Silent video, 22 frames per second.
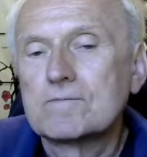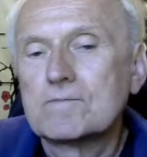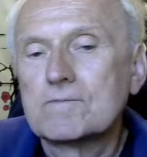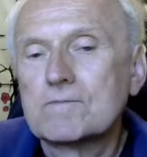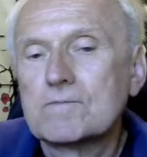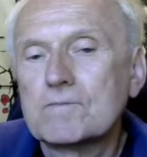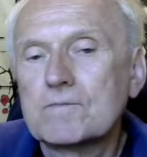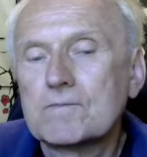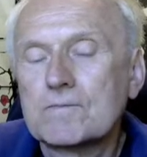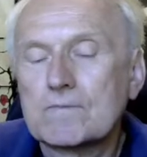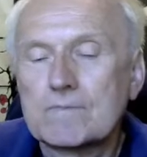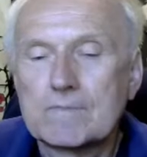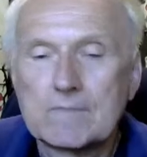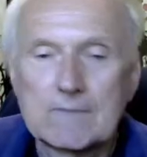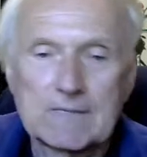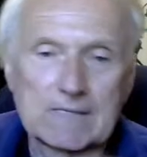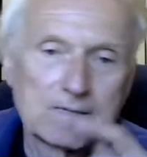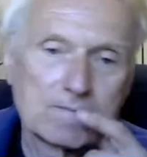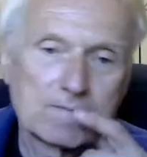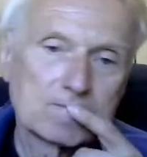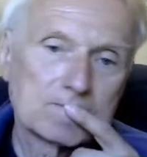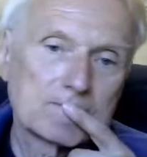do you
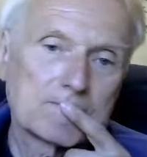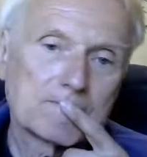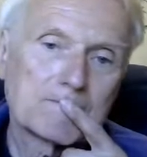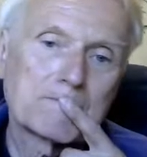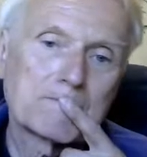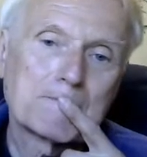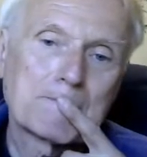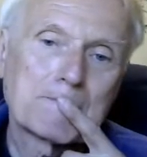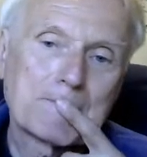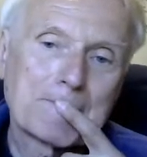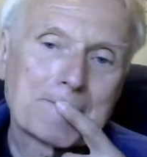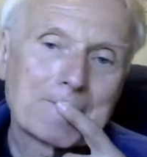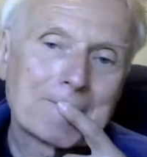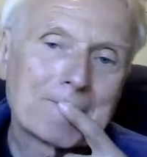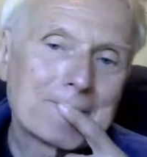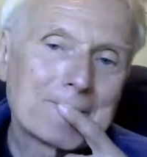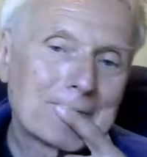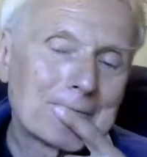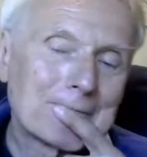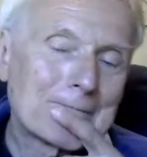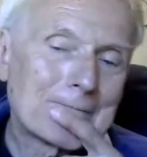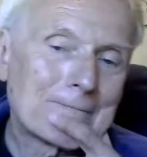do with
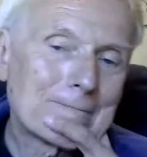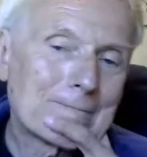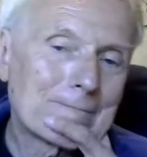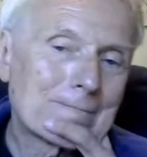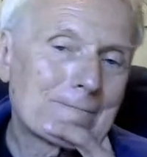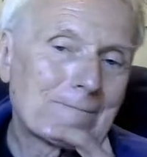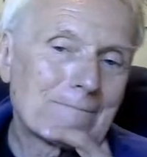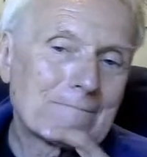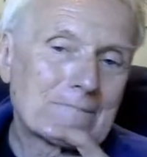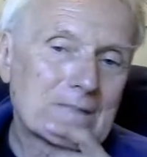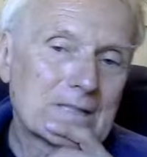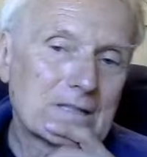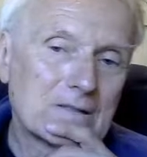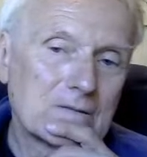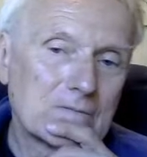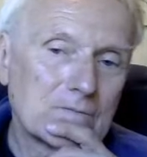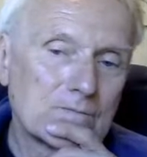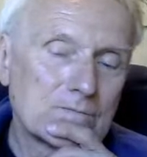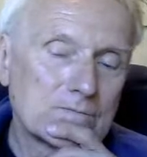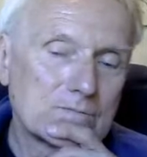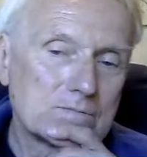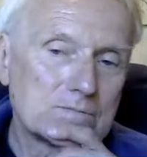the enemy or the
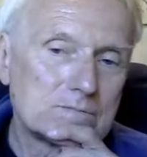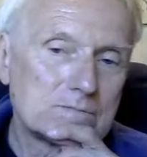villain?